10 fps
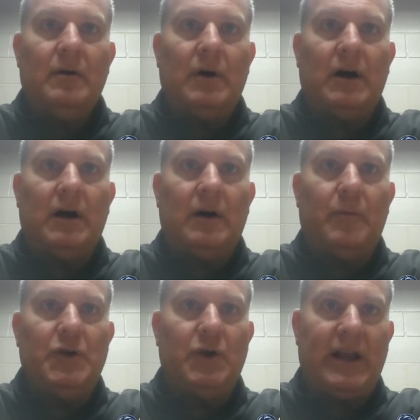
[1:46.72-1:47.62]

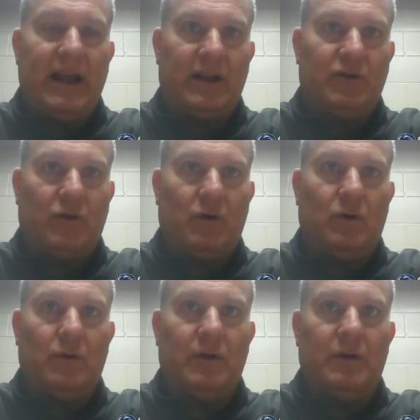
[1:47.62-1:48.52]
but you can
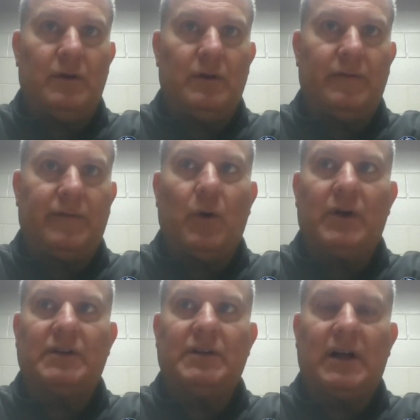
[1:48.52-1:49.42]
control the
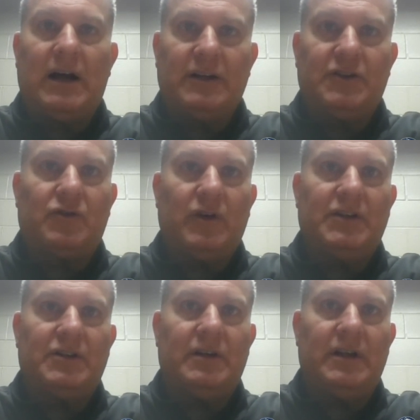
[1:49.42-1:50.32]
focus and the
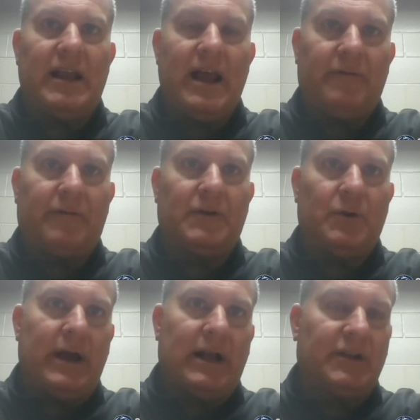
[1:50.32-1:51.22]
concentration and the effort
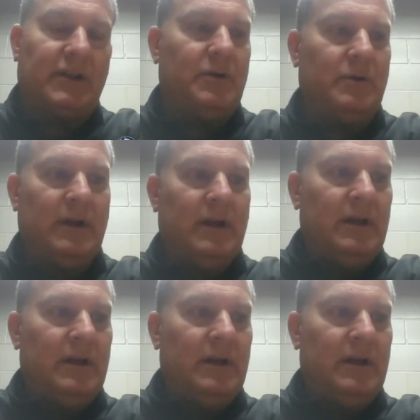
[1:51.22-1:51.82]
to execute.